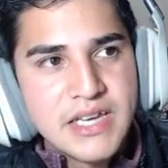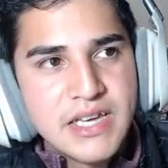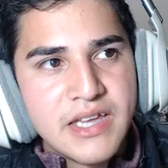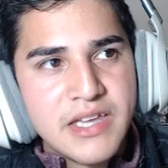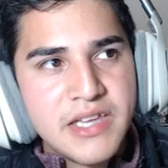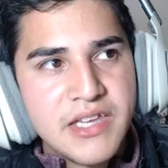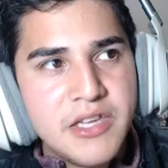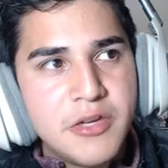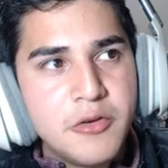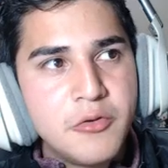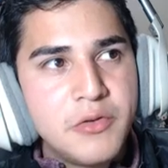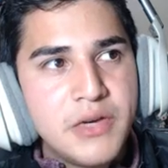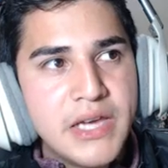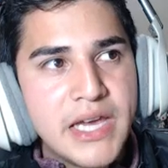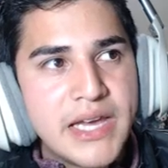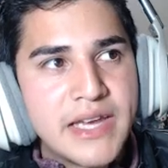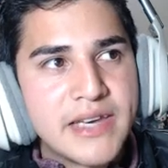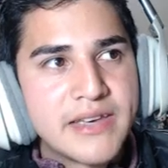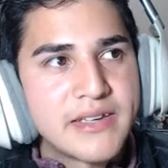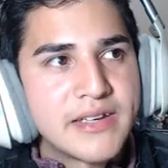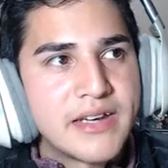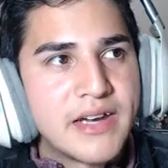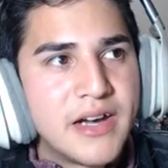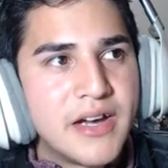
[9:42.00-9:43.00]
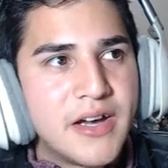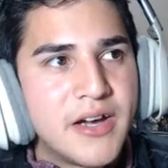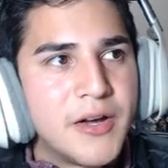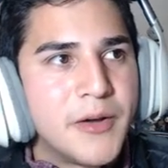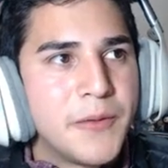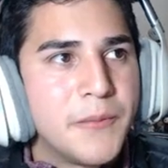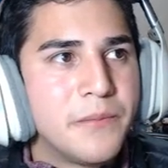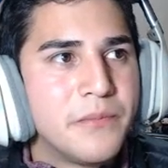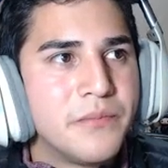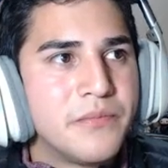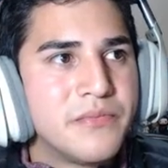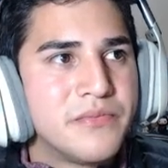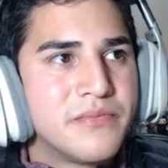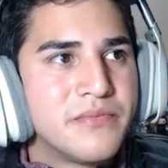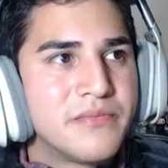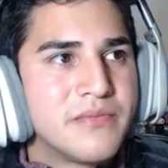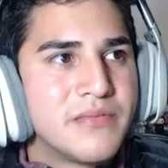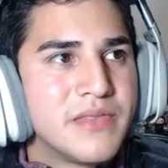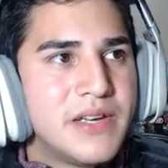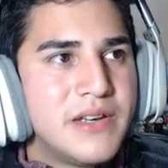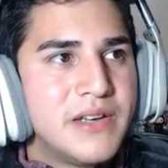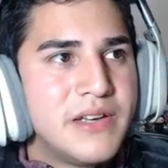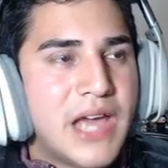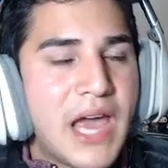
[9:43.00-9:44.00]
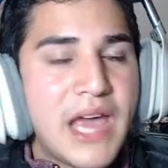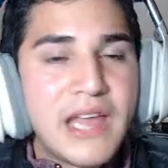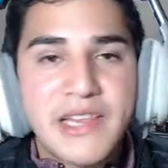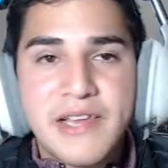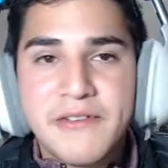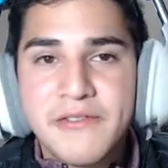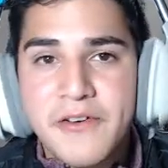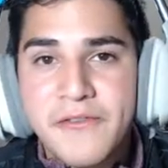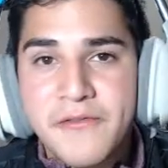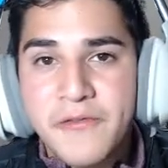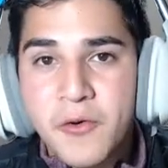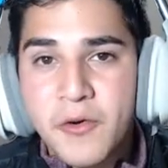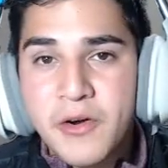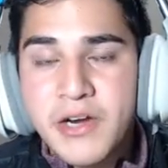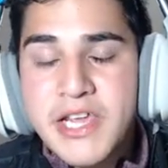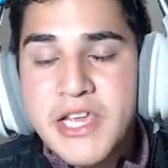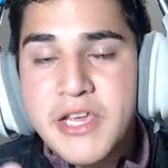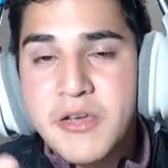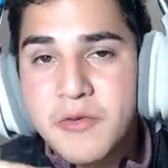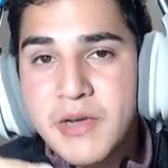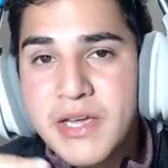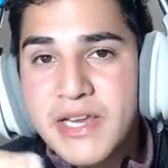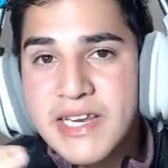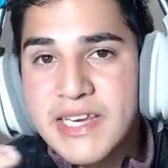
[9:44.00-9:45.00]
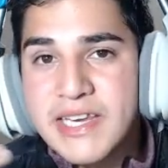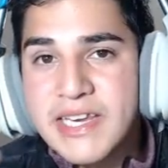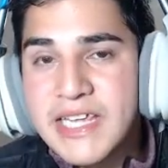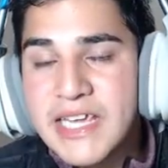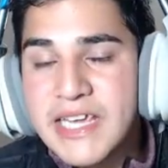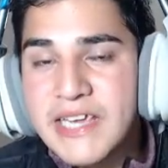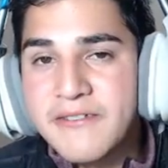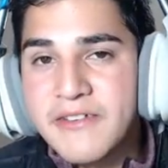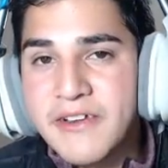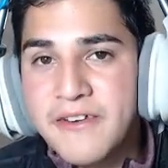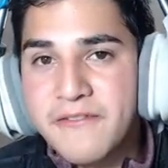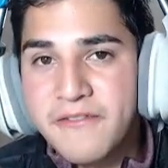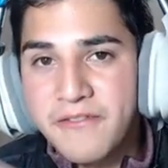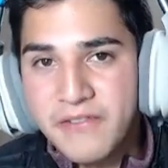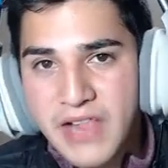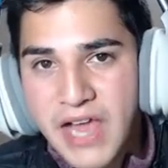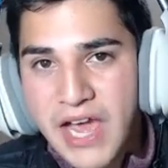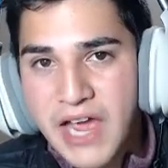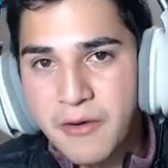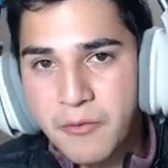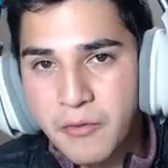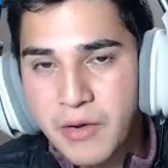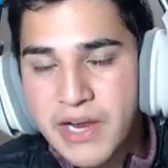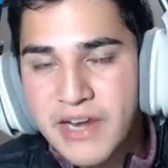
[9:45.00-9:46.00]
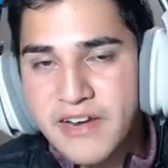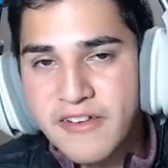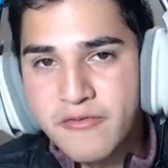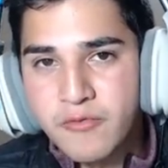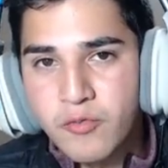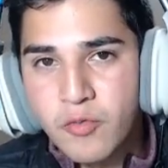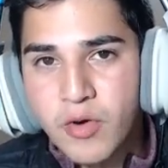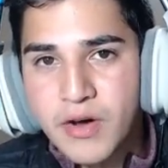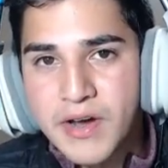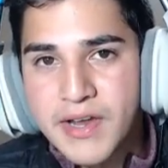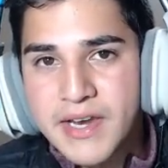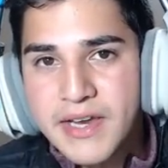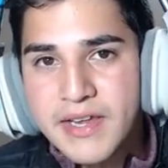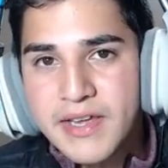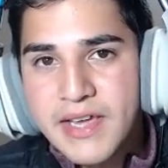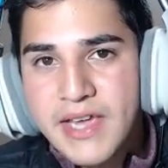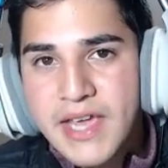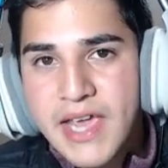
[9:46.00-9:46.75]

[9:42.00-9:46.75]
you get at level 40 you get an even flat rate of 1.